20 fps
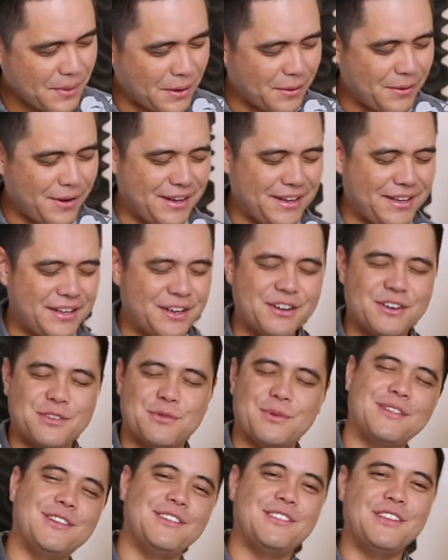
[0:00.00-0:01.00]
Right, and
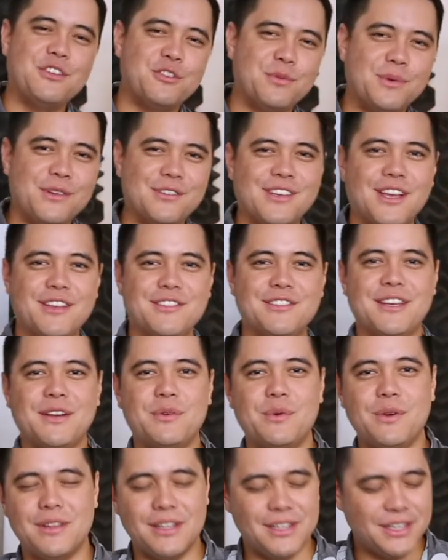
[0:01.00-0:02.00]
here's what this instrument sounds
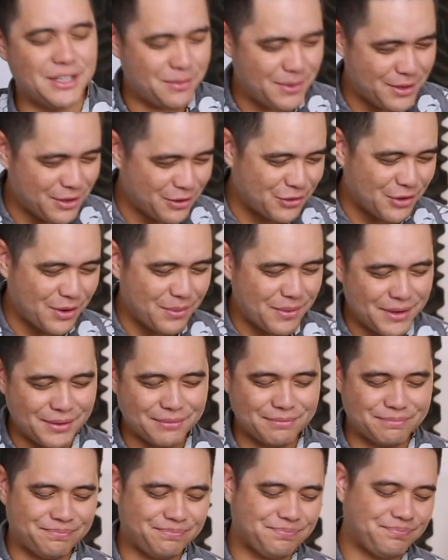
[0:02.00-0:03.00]
like with a little bit of
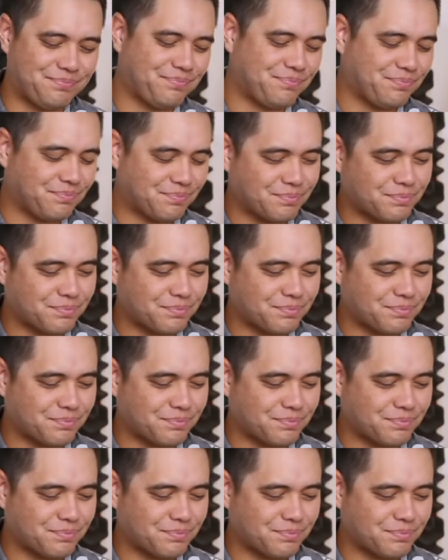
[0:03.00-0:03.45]
strumming.